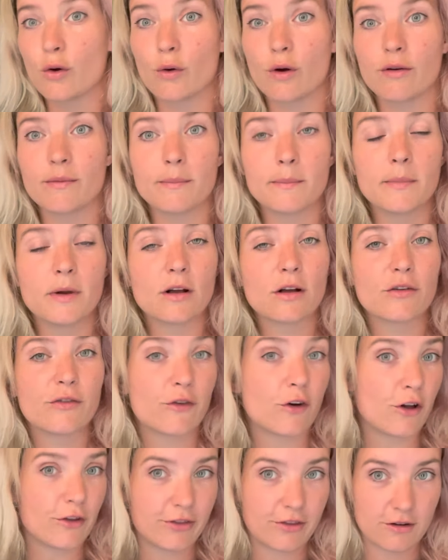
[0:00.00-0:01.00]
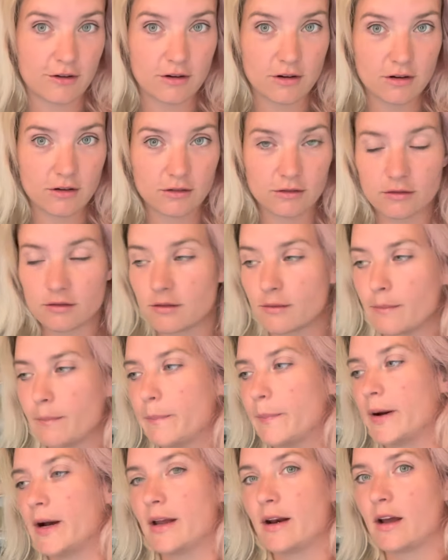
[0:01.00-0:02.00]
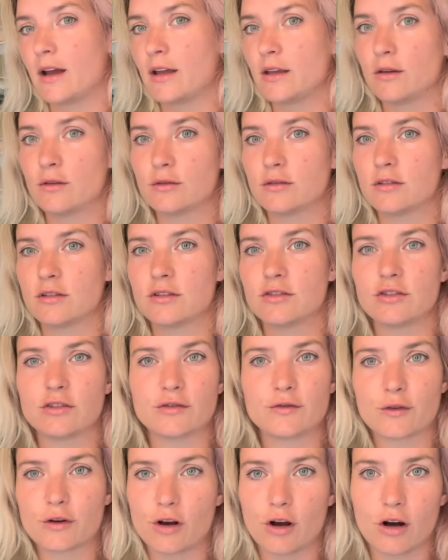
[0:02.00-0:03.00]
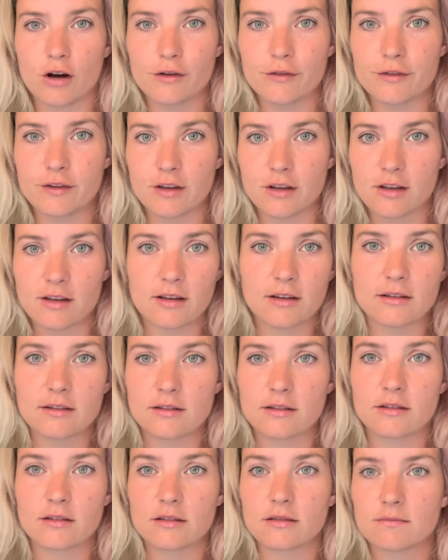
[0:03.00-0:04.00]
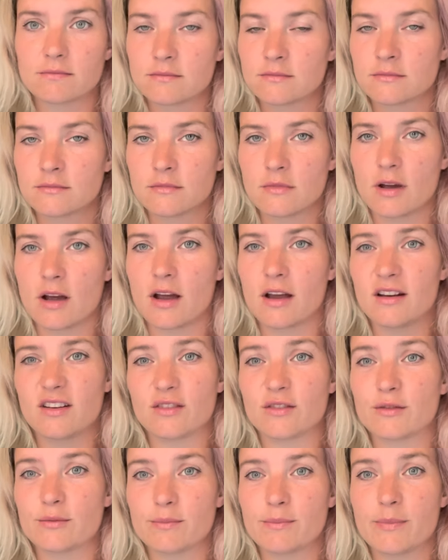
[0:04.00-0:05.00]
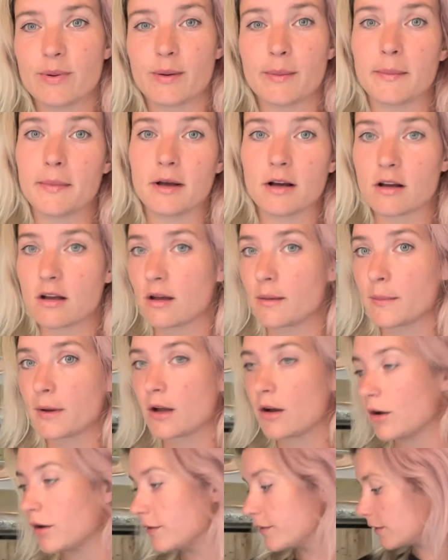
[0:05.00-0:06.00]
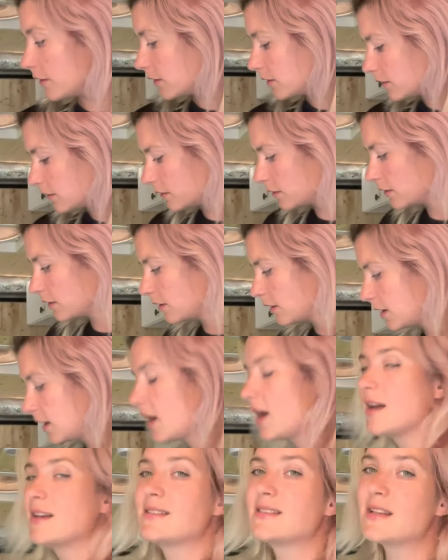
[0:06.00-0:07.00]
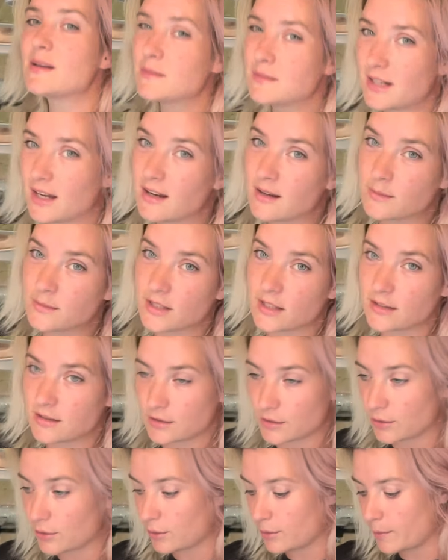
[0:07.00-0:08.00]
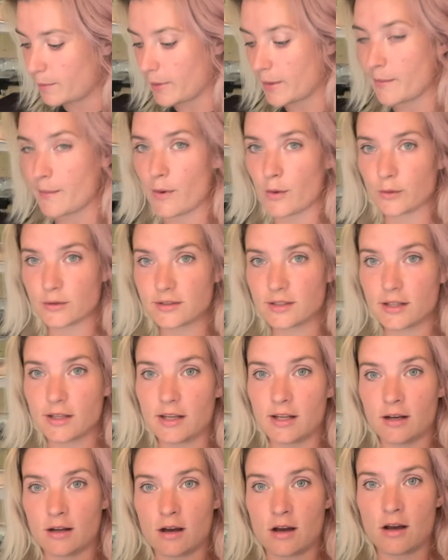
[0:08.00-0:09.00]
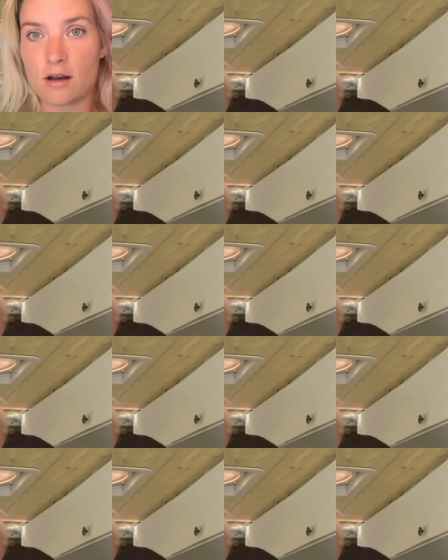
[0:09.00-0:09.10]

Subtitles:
milk frother, but I use it just for coffee because I don't put milk in my coffee. Sometimes I do, but mostly not.